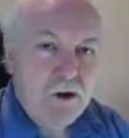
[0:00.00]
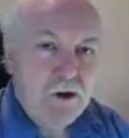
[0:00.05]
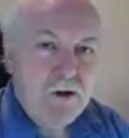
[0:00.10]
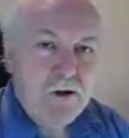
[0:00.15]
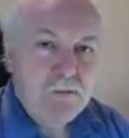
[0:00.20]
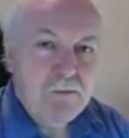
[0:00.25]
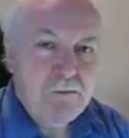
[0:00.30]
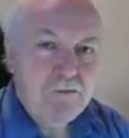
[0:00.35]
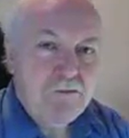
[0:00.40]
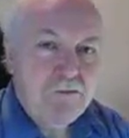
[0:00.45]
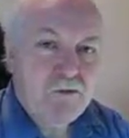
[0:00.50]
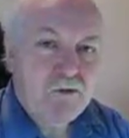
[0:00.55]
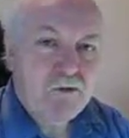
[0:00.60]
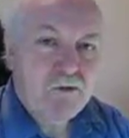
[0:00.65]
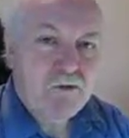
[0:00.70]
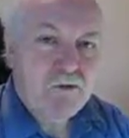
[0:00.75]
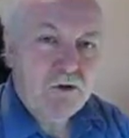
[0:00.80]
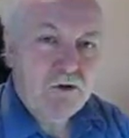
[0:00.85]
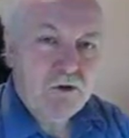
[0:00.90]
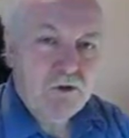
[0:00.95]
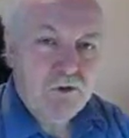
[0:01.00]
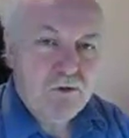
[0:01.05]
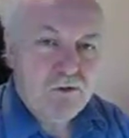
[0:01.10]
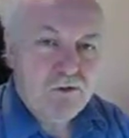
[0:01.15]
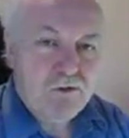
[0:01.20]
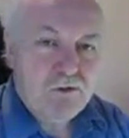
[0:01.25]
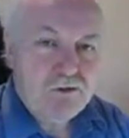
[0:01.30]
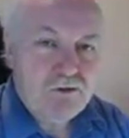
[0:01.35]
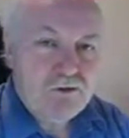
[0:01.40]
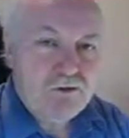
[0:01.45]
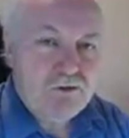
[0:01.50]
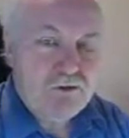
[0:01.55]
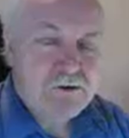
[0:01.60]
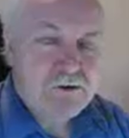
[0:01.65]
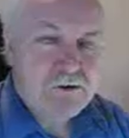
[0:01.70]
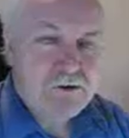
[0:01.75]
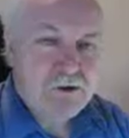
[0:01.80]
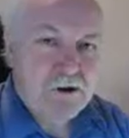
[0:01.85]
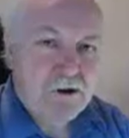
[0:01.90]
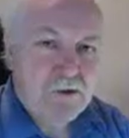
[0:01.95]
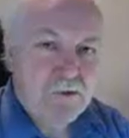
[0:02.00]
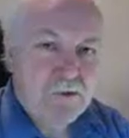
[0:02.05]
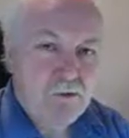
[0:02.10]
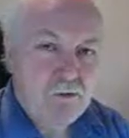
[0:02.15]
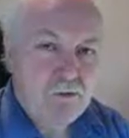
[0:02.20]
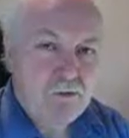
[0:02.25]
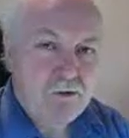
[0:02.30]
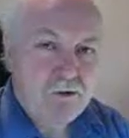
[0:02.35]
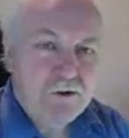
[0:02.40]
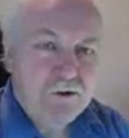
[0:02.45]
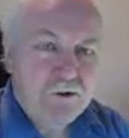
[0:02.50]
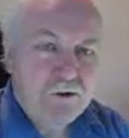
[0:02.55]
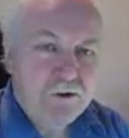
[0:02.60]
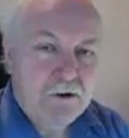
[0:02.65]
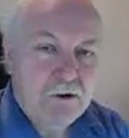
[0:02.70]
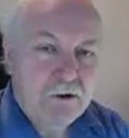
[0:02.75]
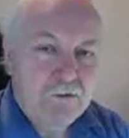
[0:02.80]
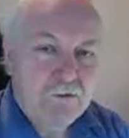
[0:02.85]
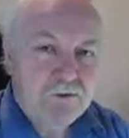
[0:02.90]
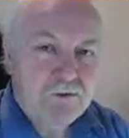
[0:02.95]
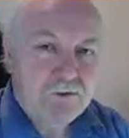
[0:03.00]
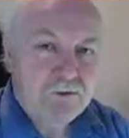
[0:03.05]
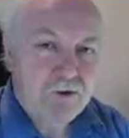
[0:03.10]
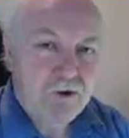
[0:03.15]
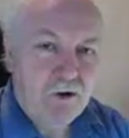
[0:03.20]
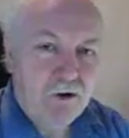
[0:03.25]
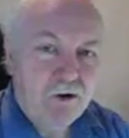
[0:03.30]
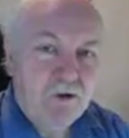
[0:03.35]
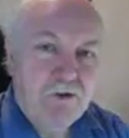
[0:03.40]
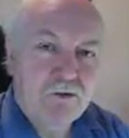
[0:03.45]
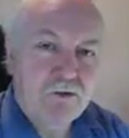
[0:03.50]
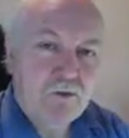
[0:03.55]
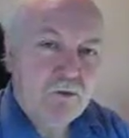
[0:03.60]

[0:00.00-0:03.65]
it means that when you go to the J&J Denholm page in Electric Scotland,